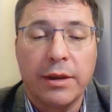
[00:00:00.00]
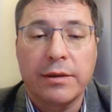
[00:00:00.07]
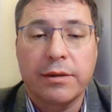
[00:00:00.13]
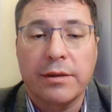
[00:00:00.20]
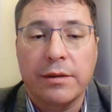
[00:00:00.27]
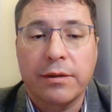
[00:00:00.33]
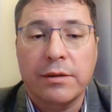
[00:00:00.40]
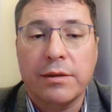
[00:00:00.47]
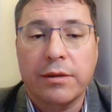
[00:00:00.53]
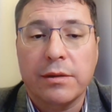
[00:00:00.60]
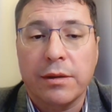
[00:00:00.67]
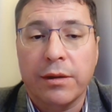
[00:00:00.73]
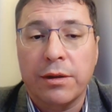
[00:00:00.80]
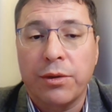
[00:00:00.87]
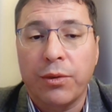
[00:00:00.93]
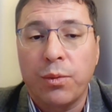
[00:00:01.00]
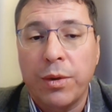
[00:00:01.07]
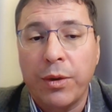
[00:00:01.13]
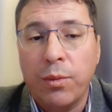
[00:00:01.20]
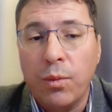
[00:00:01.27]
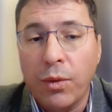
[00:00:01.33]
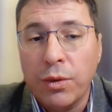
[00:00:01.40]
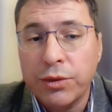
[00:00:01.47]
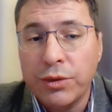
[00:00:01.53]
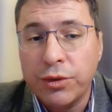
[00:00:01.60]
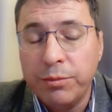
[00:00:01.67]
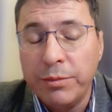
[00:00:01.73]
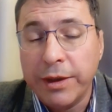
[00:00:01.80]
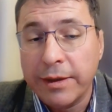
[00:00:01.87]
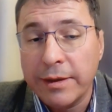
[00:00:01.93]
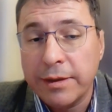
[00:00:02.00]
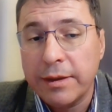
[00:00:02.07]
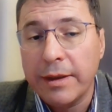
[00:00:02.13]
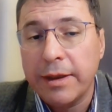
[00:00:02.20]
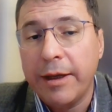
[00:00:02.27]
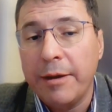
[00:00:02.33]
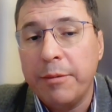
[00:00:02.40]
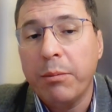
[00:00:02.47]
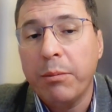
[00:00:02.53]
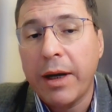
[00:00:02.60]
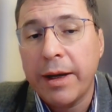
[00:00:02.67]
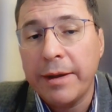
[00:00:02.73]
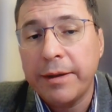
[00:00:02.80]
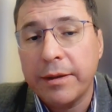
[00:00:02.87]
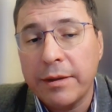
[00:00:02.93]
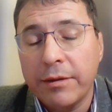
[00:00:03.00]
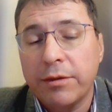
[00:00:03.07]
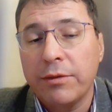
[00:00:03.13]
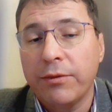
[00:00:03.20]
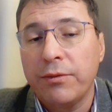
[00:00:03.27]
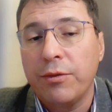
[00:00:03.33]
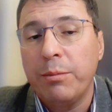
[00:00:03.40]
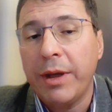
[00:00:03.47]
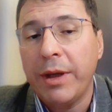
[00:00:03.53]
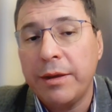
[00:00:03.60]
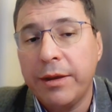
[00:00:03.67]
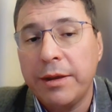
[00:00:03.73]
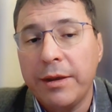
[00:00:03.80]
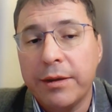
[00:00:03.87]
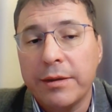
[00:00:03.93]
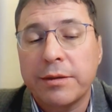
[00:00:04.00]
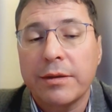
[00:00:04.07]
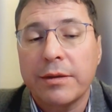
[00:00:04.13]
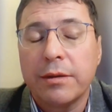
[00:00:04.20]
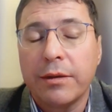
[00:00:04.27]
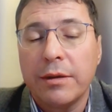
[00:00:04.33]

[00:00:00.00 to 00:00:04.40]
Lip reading: since we want to be a miner for many years.